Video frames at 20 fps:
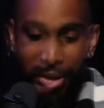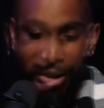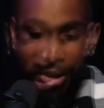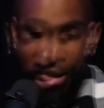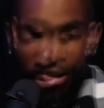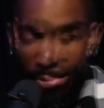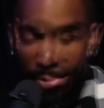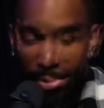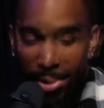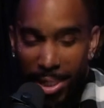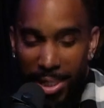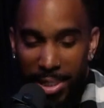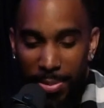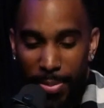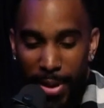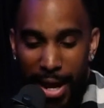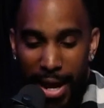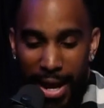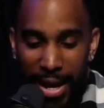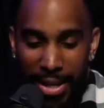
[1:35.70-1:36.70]
Weeks
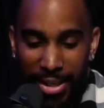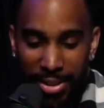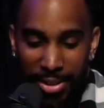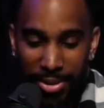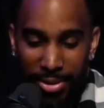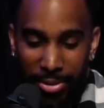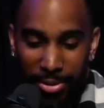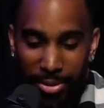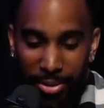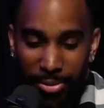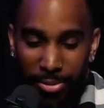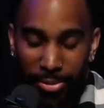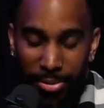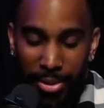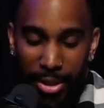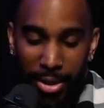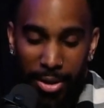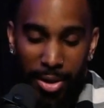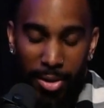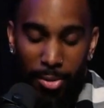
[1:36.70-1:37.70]
pass
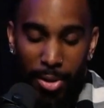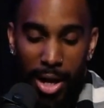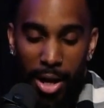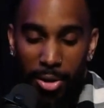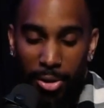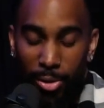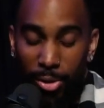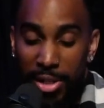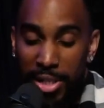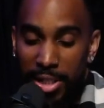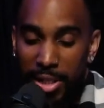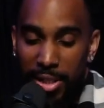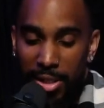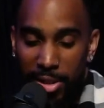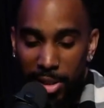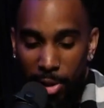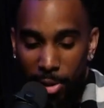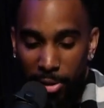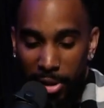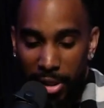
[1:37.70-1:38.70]
while Quincy's
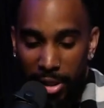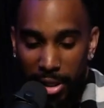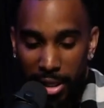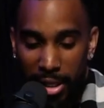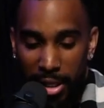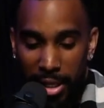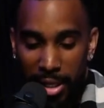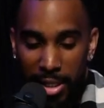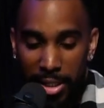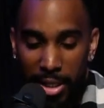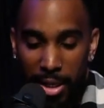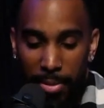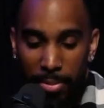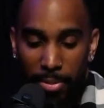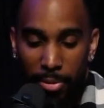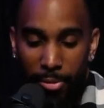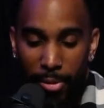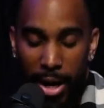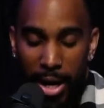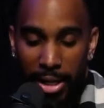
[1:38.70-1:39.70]
soaking, he ends up
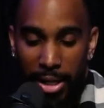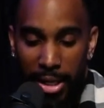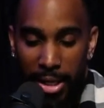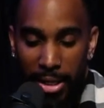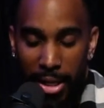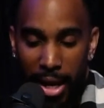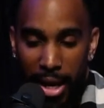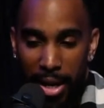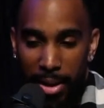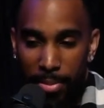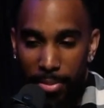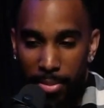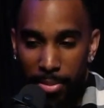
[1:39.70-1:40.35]
writing a